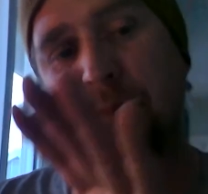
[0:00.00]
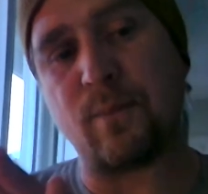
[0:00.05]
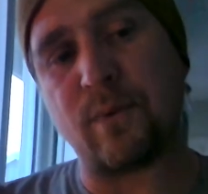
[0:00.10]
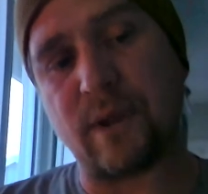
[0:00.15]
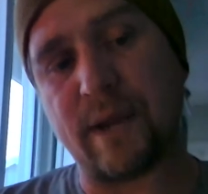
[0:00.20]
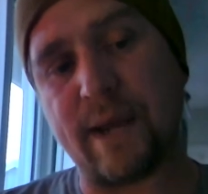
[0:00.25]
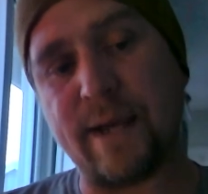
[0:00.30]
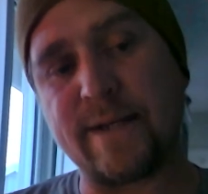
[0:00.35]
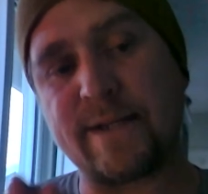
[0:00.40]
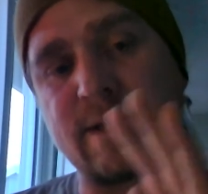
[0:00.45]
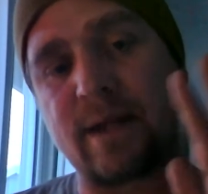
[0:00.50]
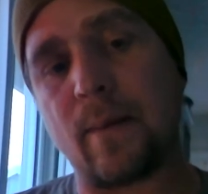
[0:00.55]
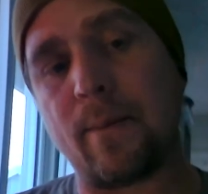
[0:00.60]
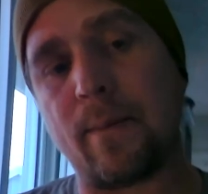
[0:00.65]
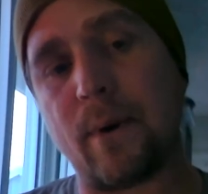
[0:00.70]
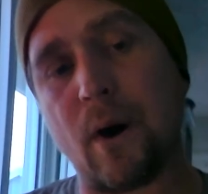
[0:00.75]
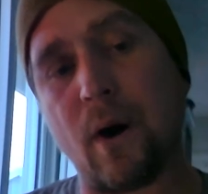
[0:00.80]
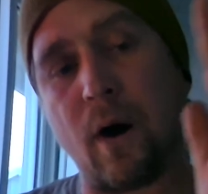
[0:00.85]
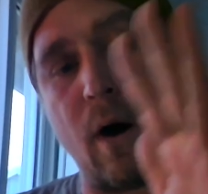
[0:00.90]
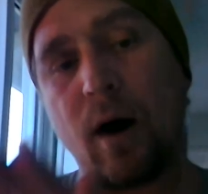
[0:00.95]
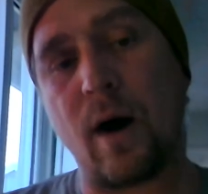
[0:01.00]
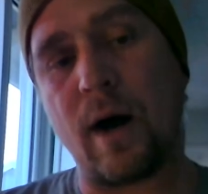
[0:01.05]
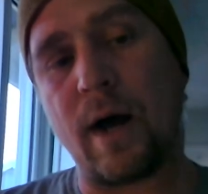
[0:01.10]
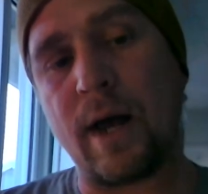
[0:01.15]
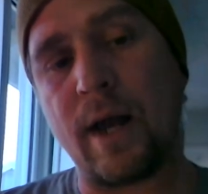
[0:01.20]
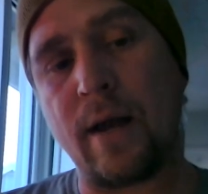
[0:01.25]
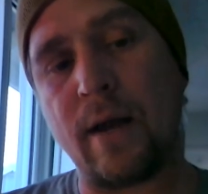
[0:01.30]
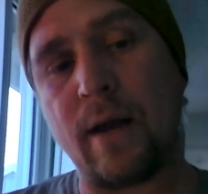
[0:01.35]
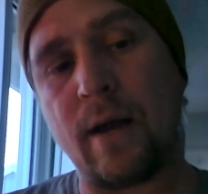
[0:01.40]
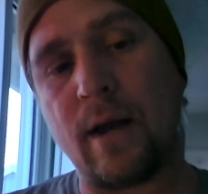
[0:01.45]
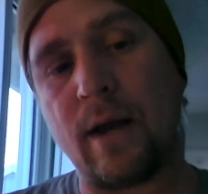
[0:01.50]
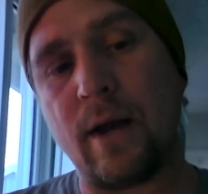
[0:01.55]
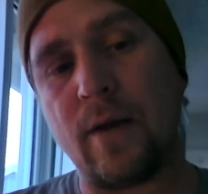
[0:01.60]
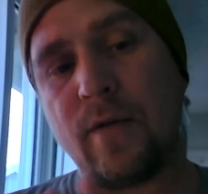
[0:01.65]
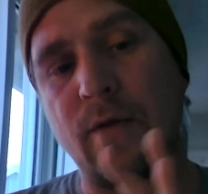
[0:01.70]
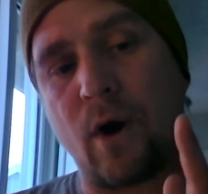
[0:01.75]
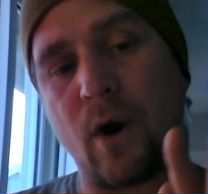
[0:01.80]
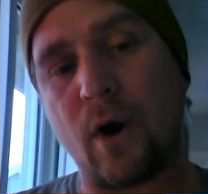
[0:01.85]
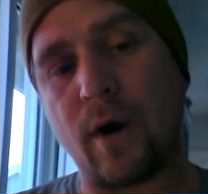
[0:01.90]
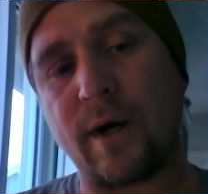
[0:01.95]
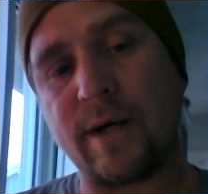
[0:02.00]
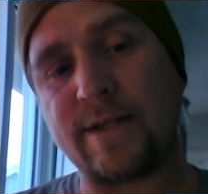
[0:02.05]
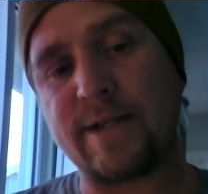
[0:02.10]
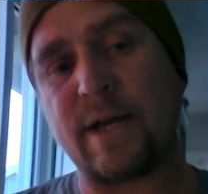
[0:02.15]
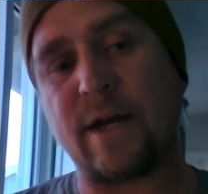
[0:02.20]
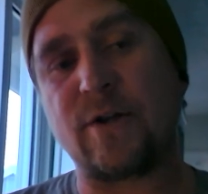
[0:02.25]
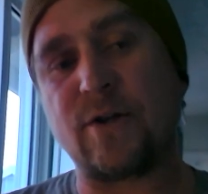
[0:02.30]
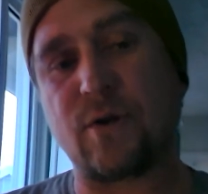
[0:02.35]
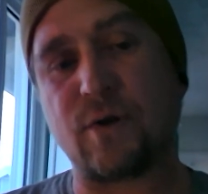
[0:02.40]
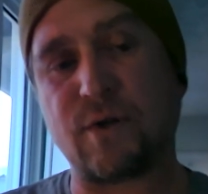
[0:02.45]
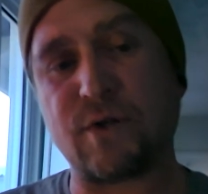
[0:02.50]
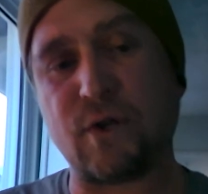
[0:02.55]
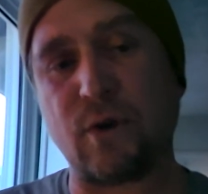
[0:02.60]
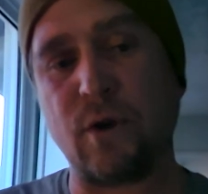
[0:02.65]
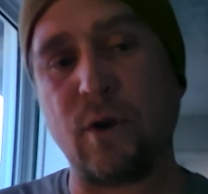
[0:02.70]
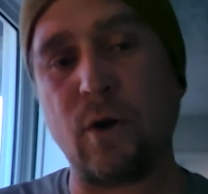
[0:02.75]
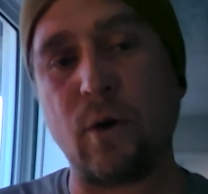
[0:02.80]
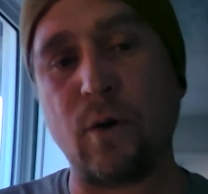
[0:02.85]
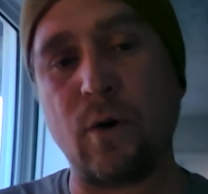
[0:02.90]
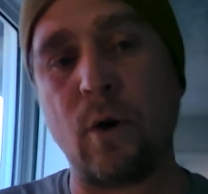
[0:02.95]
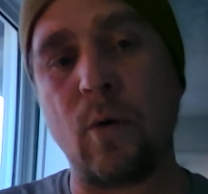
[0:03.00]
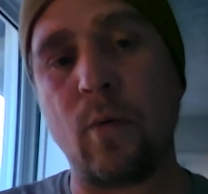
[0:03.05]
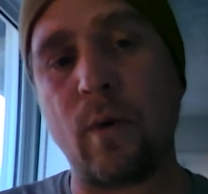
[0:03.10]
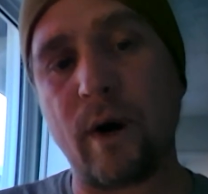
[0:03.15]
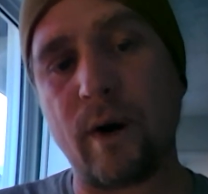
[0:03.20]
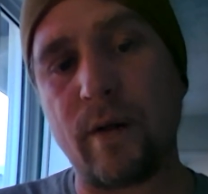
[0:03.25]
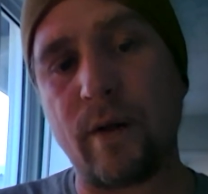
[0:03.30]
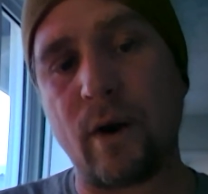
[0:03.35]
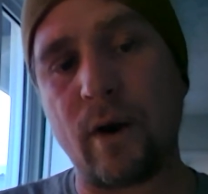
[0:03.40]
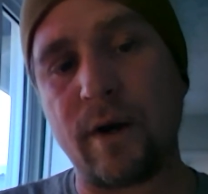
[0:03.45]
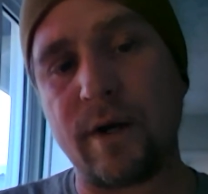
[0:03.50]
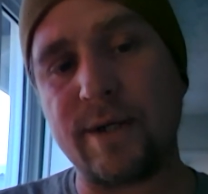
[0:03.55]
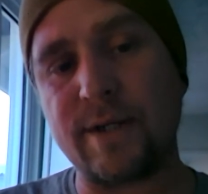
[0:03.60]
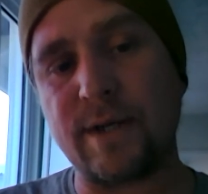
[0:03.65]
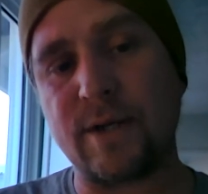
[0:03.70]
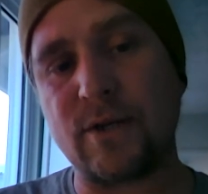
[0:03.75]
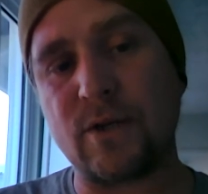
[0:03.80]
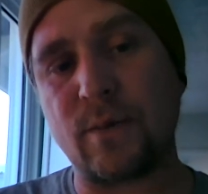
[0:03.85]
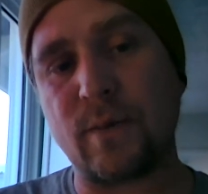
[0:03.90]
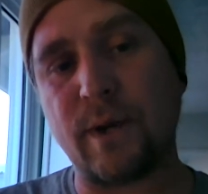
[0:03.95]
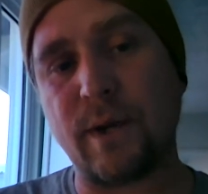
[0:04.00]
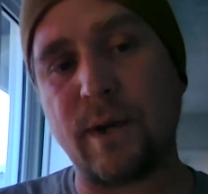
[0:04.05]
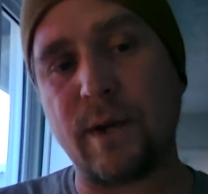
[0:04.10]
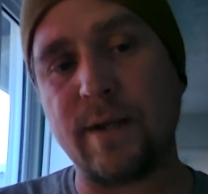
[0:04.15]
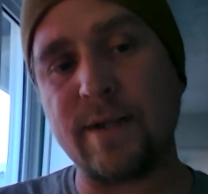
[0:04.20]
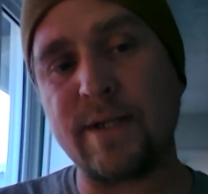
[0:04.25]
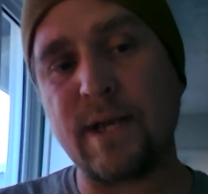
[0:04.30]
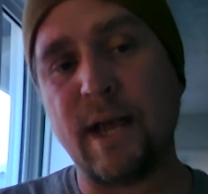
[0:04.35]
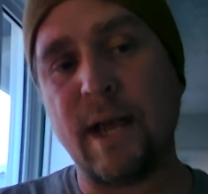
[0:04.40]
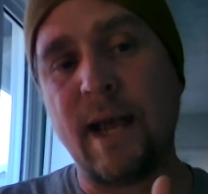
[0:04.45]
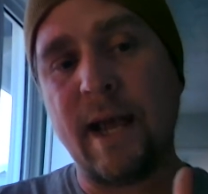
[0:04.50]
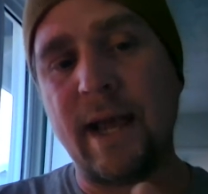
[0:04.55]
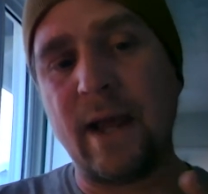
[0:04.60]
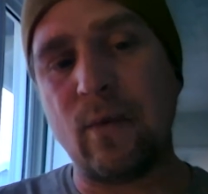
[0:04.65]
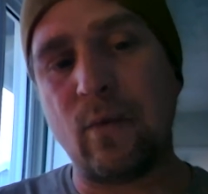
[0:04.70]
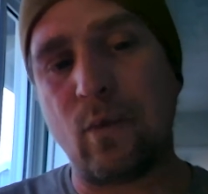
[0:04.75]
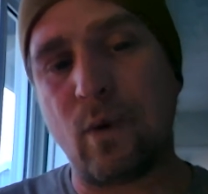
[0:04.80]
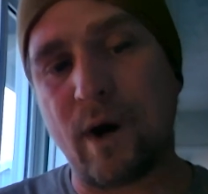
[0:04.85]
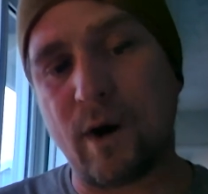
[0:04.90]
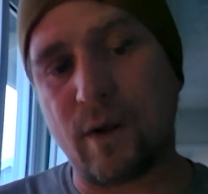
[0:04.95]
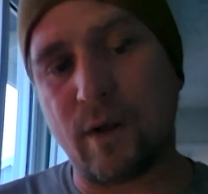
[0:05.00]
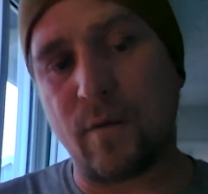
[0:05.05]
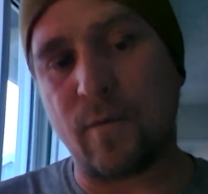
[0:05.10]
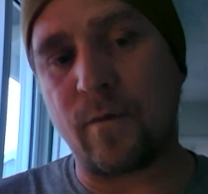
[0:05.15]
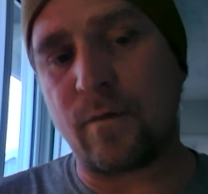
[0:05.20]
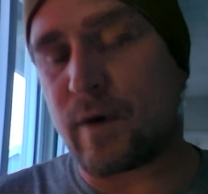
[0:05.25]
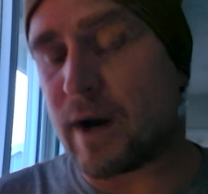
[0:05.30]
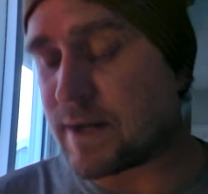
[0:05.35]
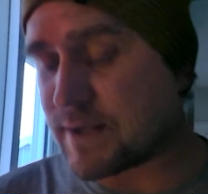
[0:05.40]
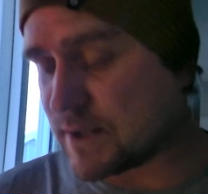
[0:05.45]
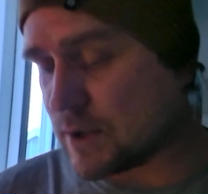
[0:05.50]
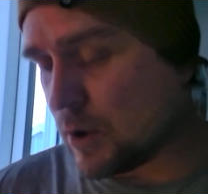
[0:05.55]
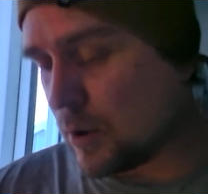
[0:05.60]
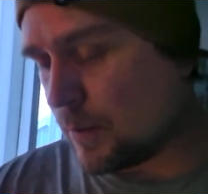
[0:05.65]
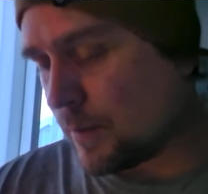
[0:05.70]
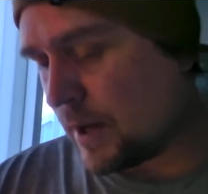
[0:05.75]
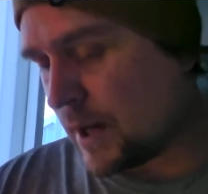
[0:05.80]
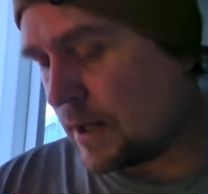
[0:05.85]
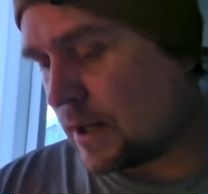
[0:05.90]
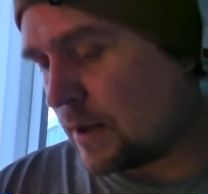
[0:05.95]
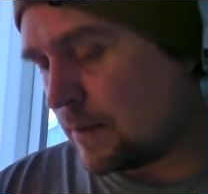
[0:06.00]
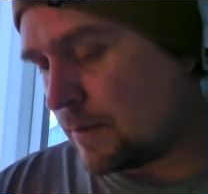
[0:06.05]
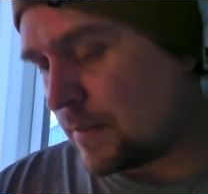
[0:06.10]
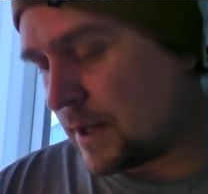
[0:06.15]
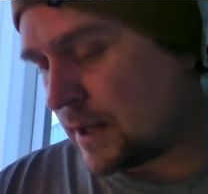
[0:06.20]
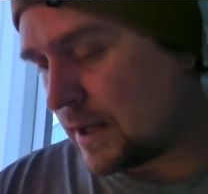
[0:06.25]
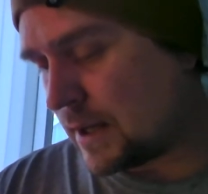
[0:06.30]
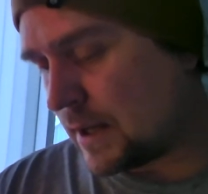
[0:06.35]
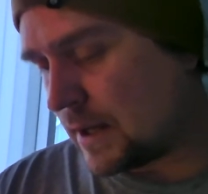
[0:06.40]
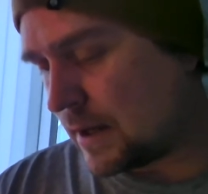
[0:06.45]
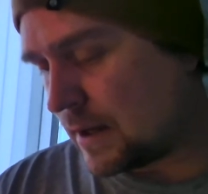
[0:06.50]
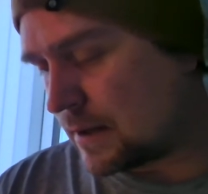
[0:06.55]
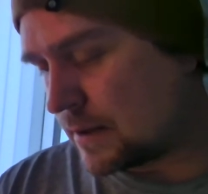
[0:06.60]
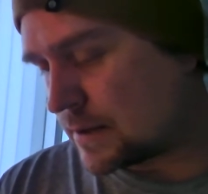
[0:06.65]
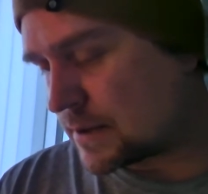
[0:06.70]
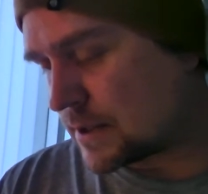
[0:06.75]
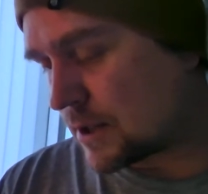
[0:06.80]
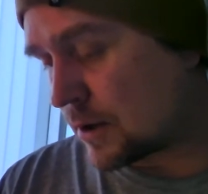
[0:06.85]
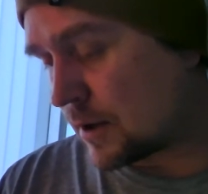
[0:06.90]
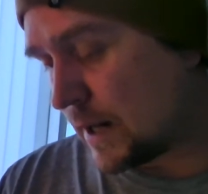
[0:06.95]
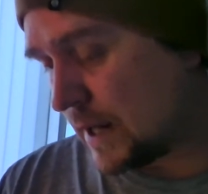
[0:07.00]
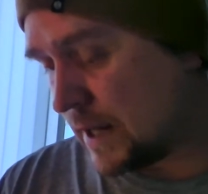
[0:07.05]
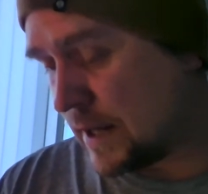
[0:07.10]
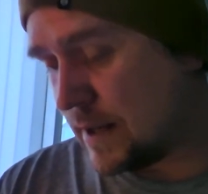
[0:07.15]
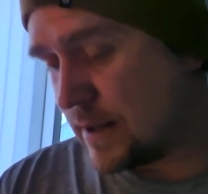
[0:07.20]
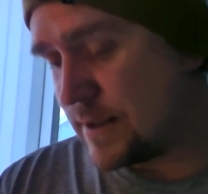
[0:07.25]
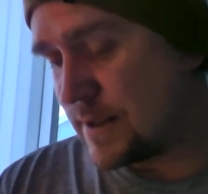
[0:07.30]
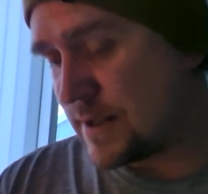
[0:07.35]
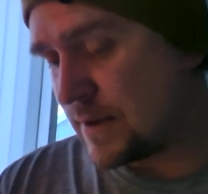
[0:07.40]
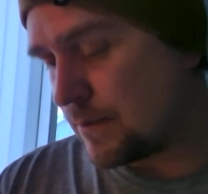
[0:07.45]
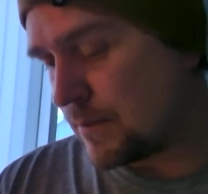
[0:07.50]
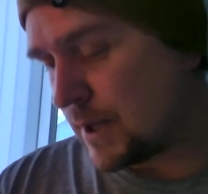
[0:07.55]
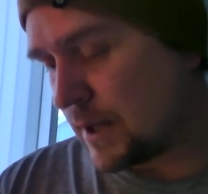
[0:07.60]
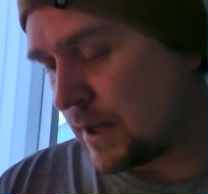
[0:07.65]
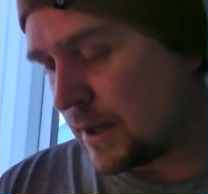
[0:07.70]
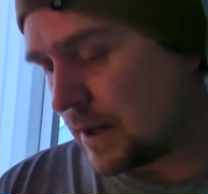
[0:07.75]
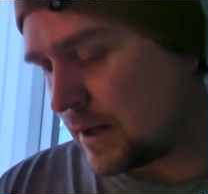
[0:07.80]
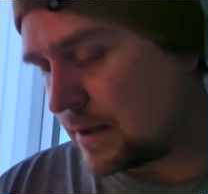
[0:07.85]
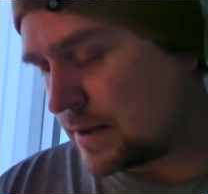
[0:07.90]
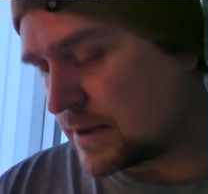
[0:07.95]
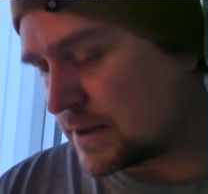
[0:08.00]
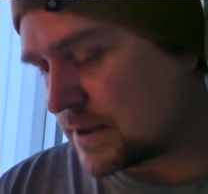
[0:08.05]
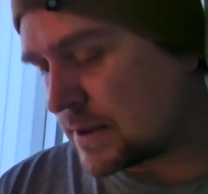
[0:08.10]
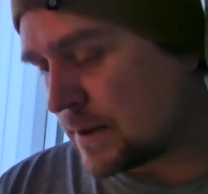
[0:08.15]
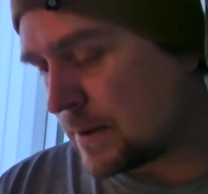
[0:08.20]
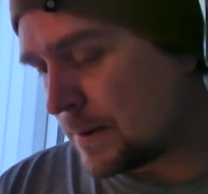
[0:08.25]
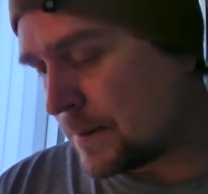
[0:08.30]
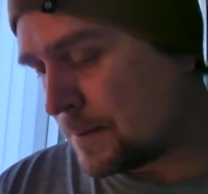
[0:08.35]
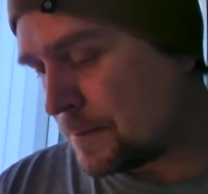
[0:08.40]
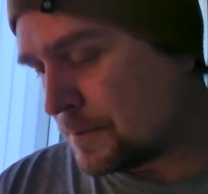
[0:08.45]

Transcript: that's been placed upon the architecture. So you don't know where the architecture begins and where the fresco painting begins or ends and begins.